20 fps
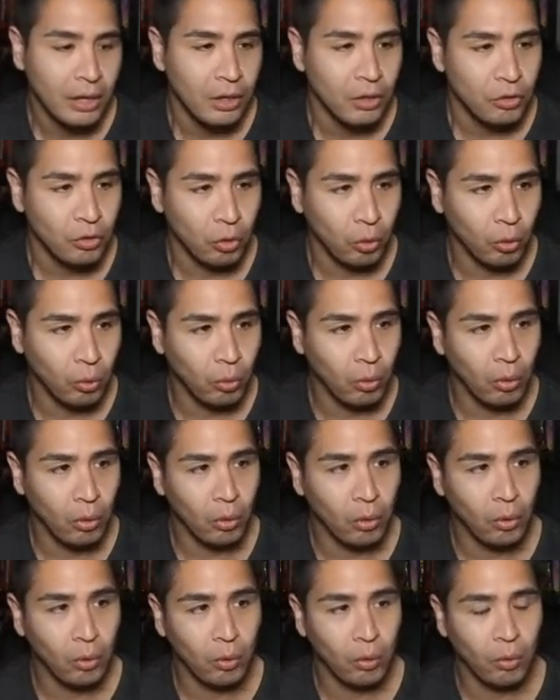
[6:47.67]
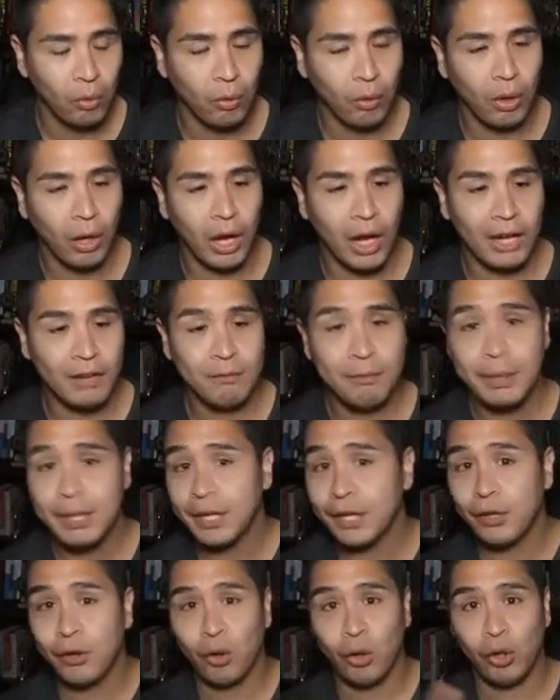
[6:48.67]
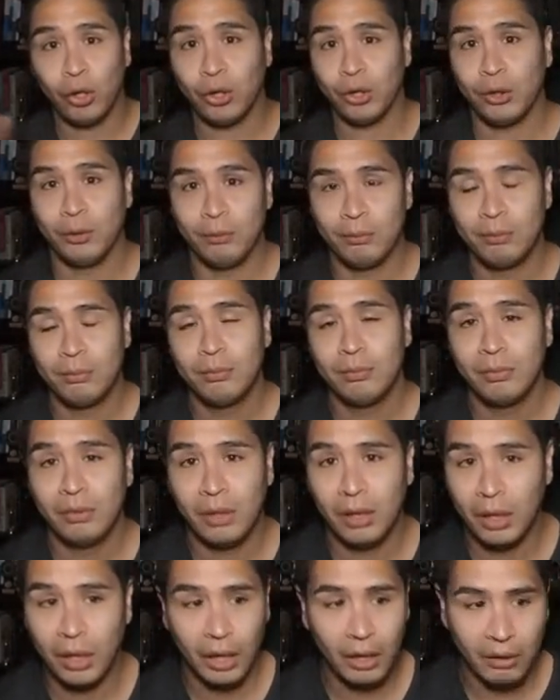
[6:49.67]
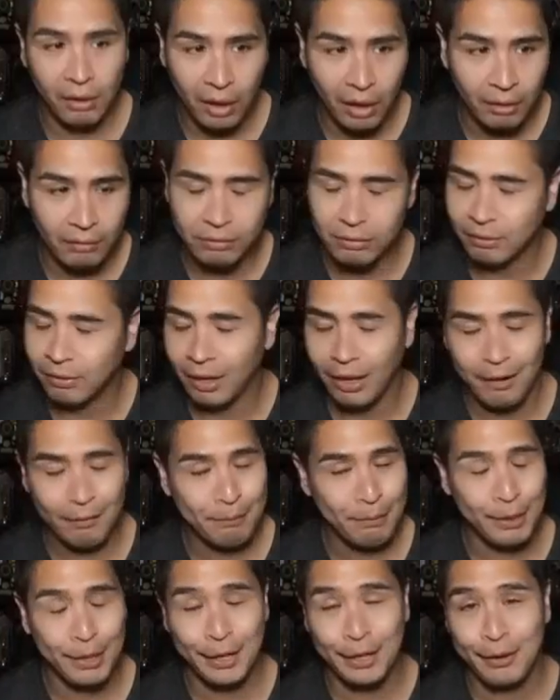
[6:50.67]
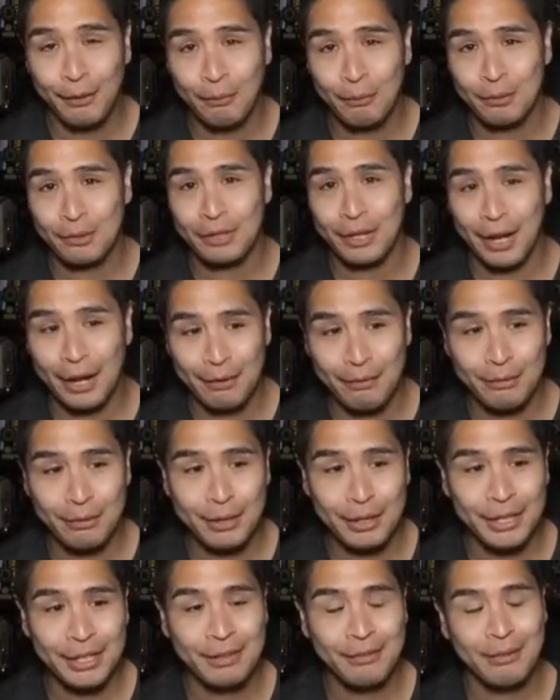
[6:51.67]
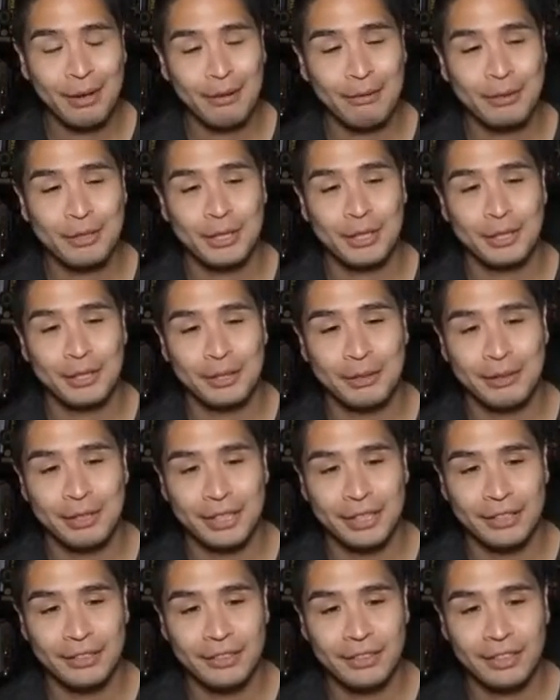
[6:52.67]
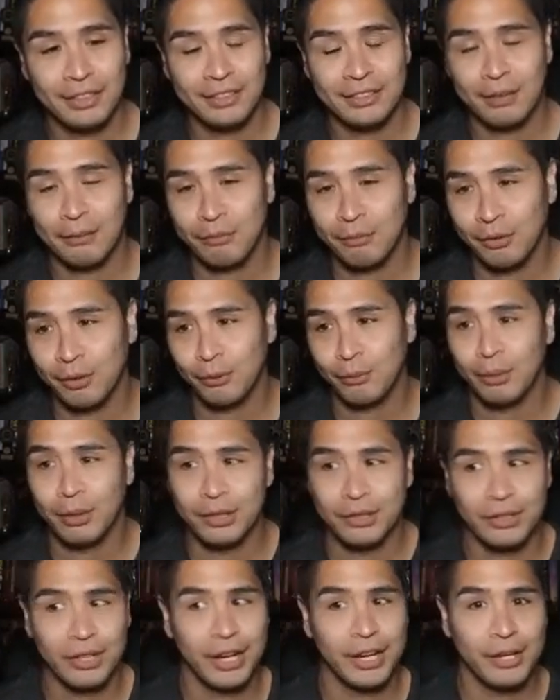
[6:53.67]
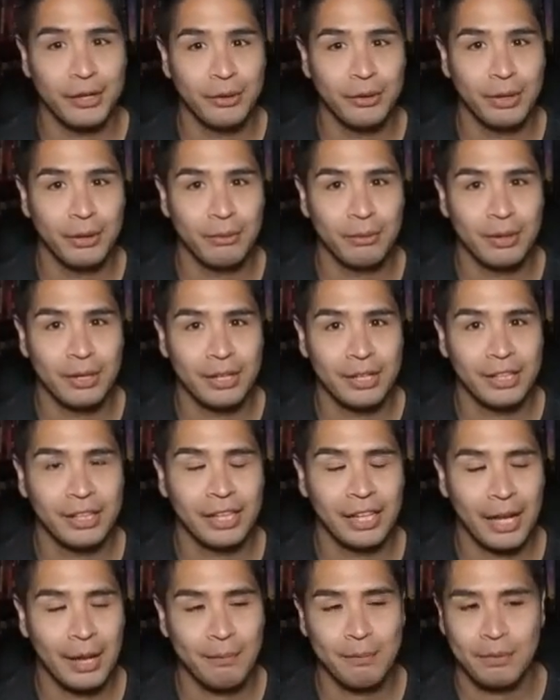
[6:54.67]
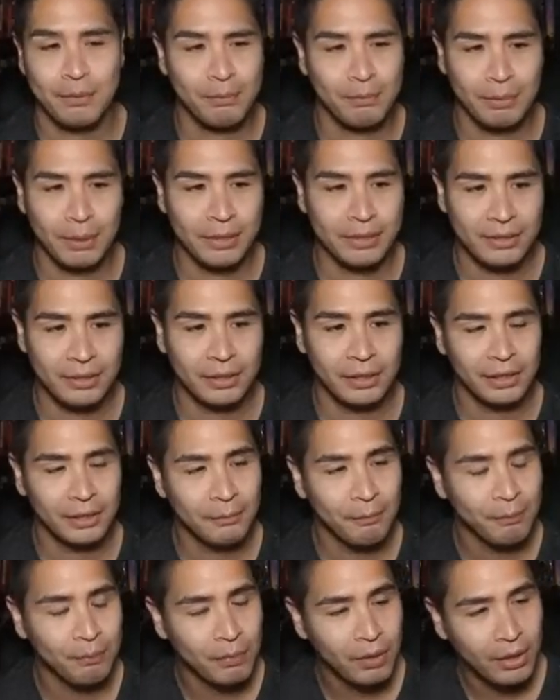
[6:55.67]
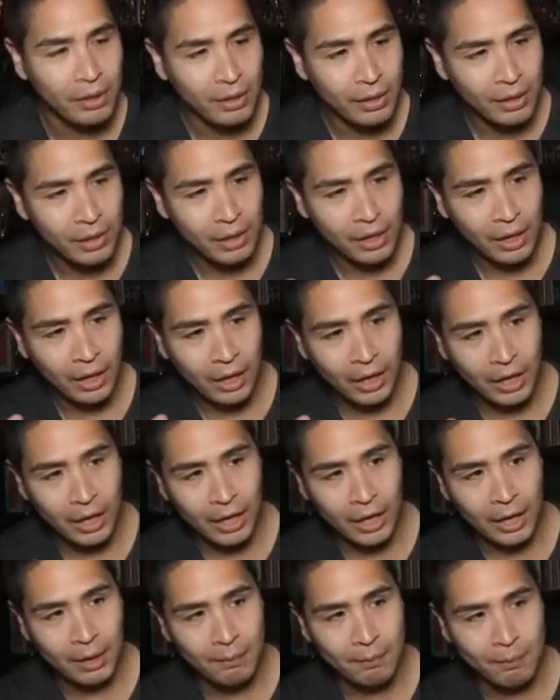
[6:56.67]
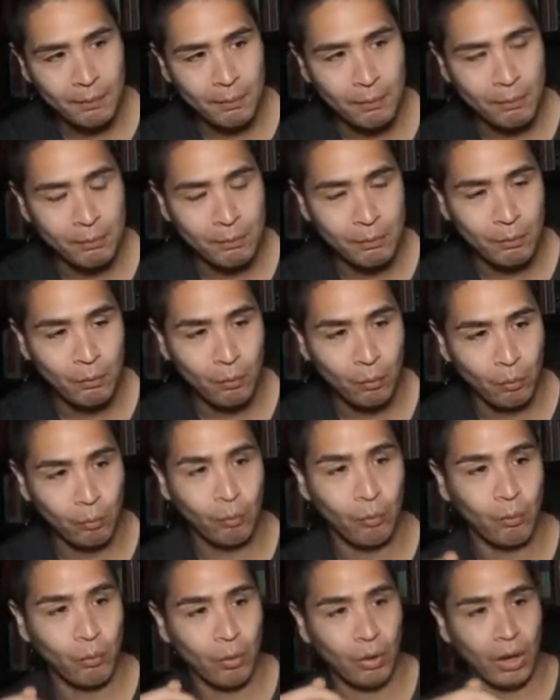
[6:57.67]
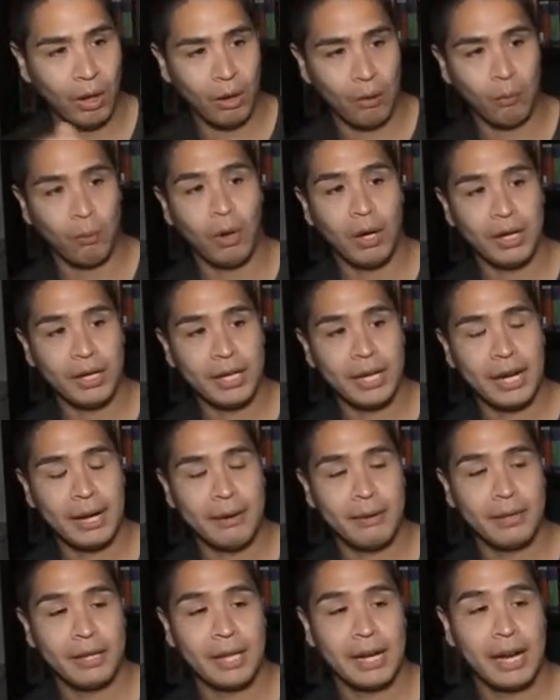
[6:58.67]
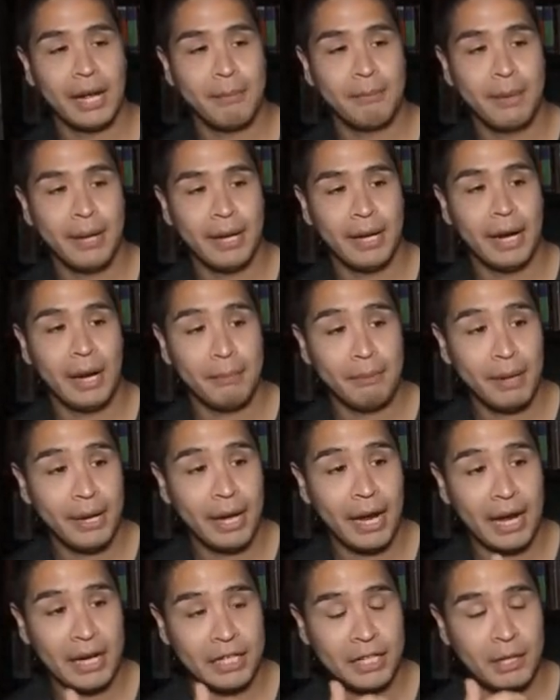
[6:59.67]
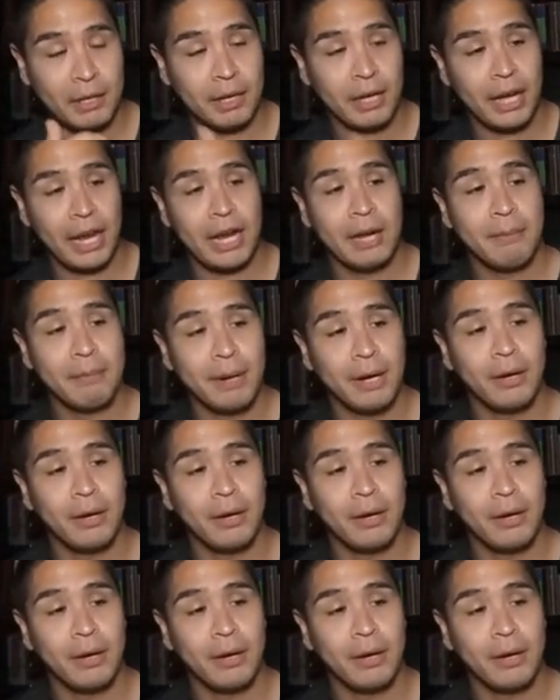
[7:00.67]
So I've been in all of them. I've been in almost every rev share there is, except for the ones that I knew that were going to collapse, basically. One that I actually came